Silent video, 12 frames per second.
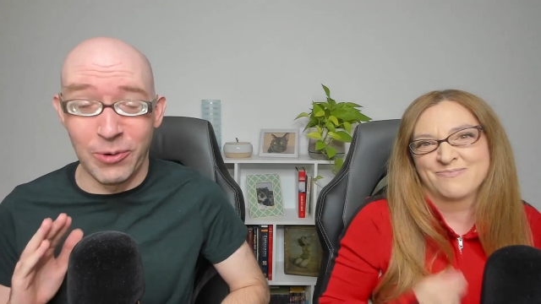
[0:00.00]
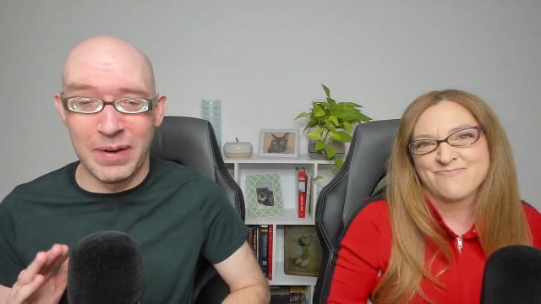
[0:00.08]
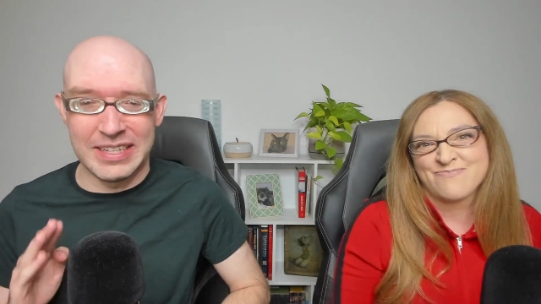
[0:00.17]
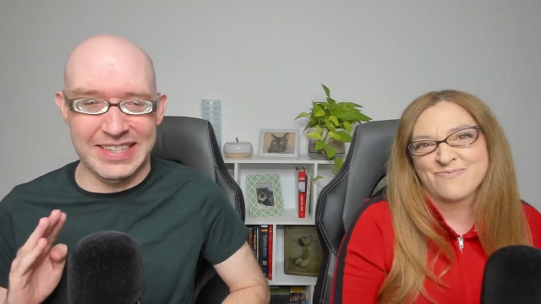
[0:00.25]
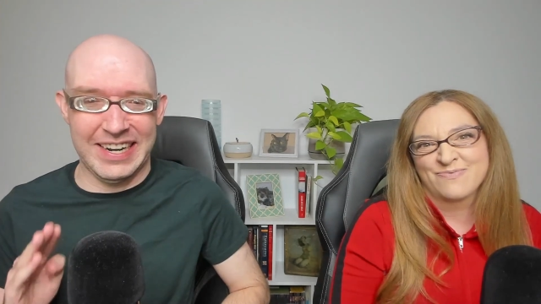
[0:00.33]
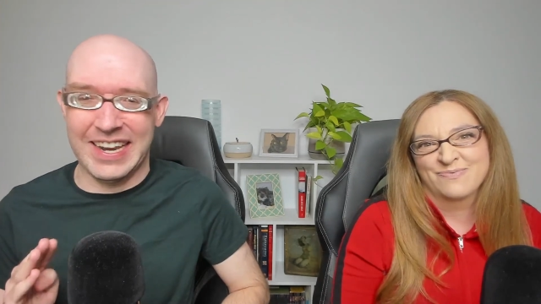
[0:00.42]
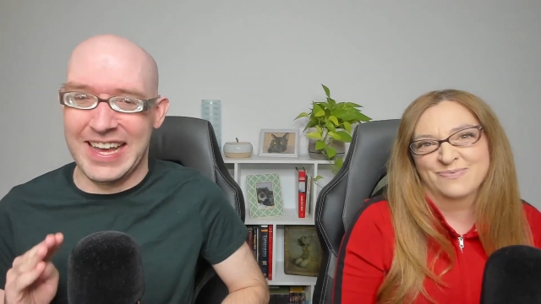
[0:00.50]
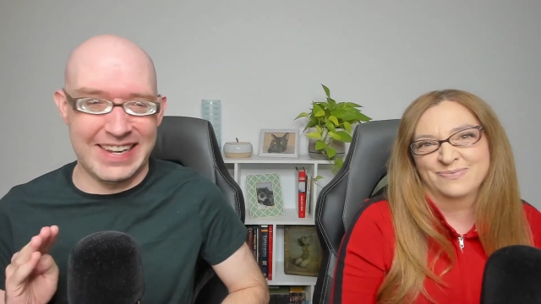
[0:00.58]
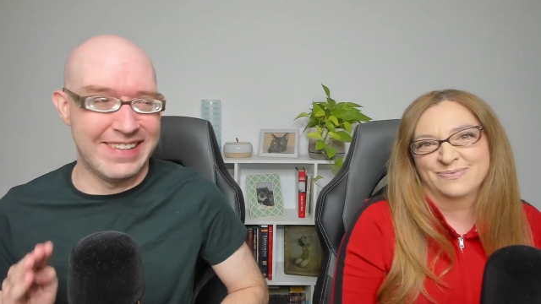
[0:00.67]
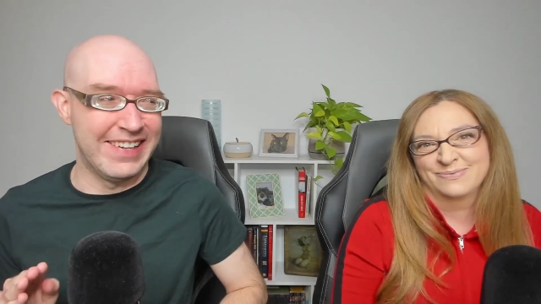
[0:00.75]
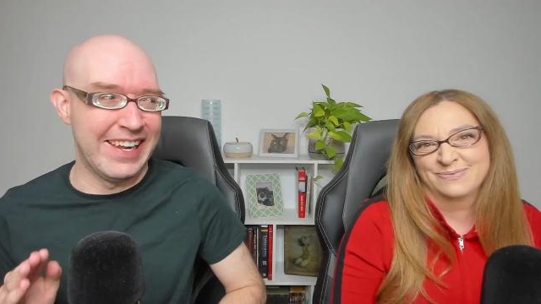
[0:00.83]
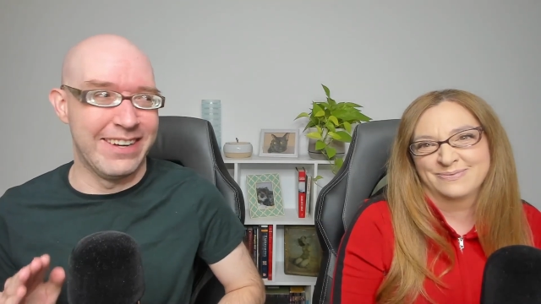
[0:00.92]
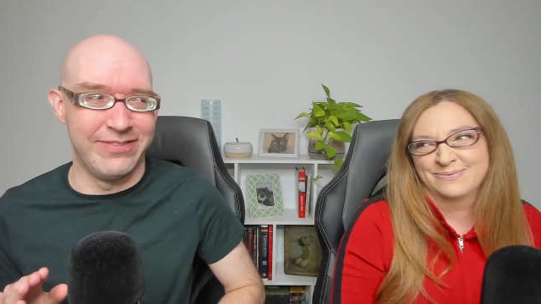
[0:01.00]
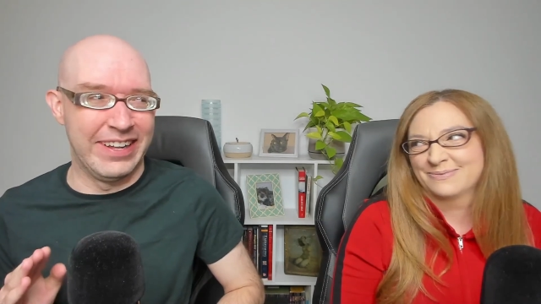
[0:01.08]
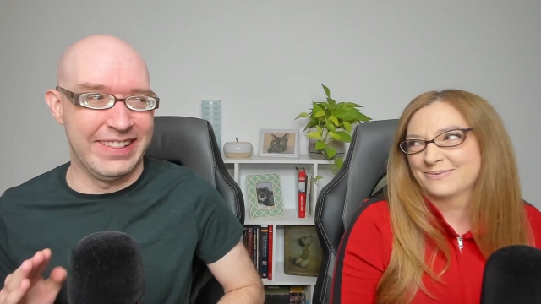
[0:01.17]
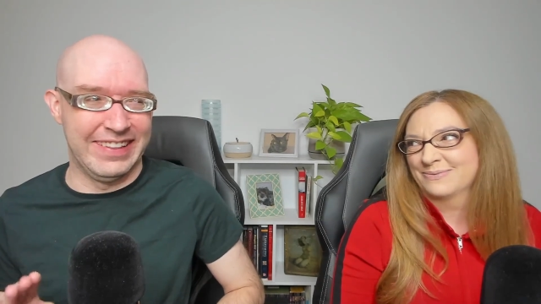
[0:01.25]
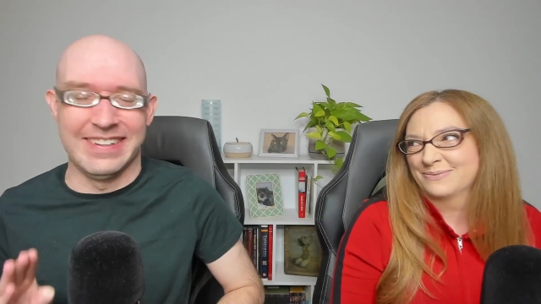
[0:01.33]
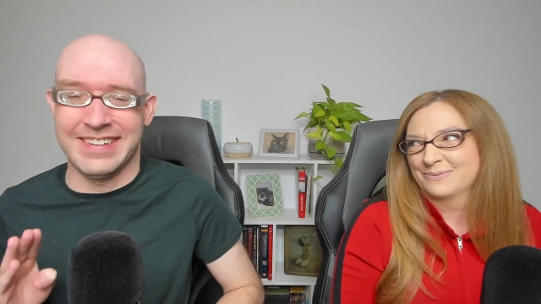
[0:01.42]
Speaker 1: much I gotta say
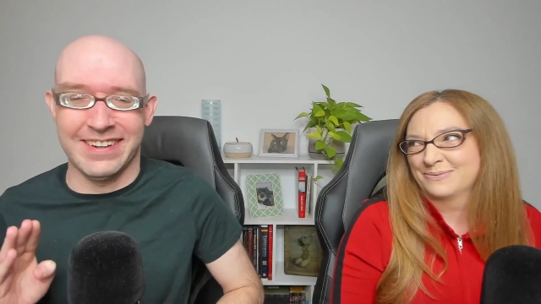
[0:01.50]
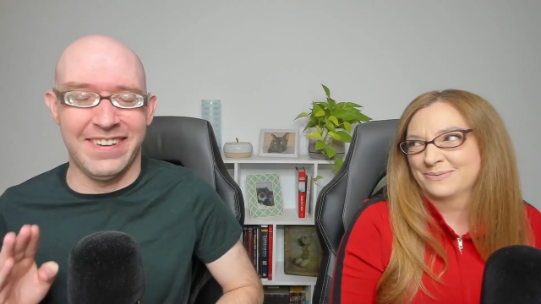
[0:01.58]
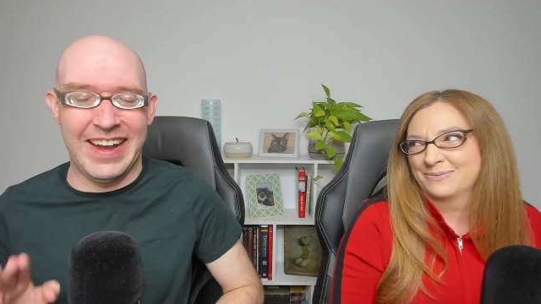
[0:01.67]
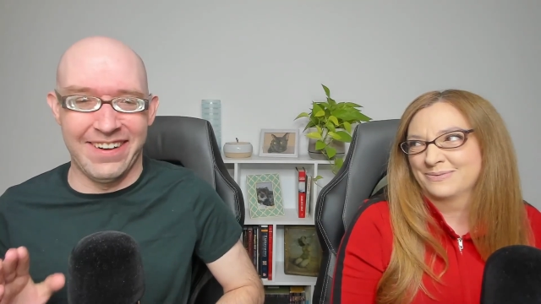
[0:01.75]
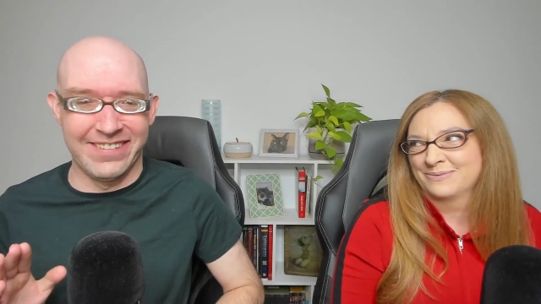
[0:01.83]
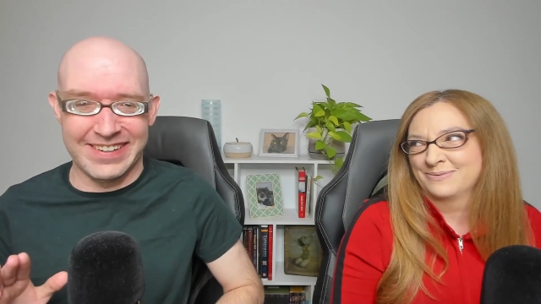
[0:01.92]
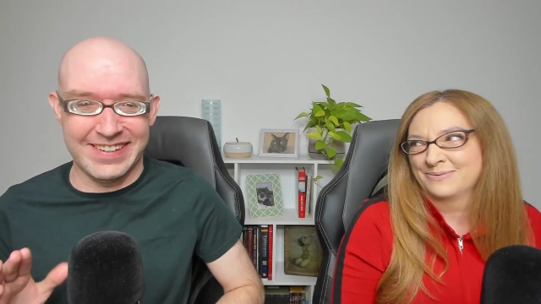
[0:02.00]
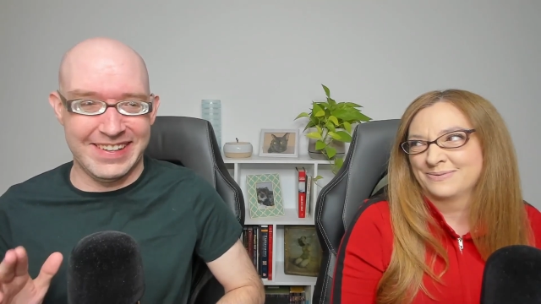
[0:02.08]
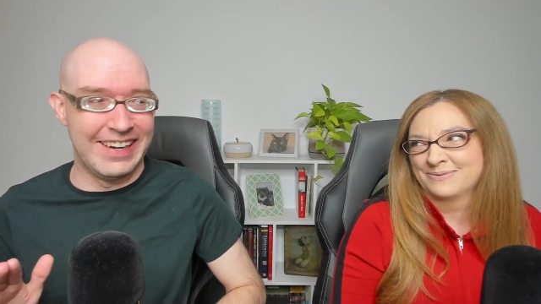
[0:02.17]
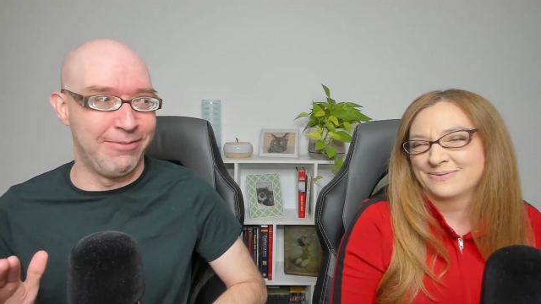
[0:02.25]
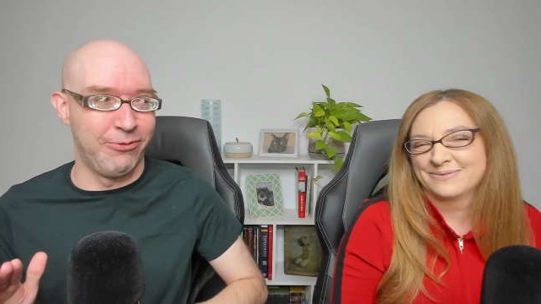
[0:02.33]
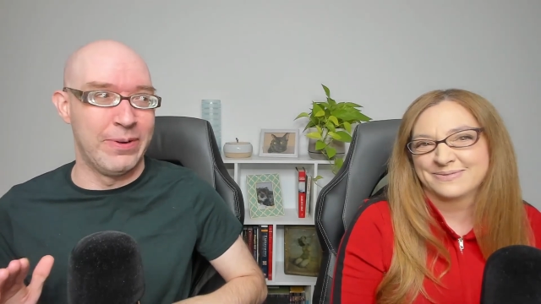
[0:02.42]
about this clown stuff.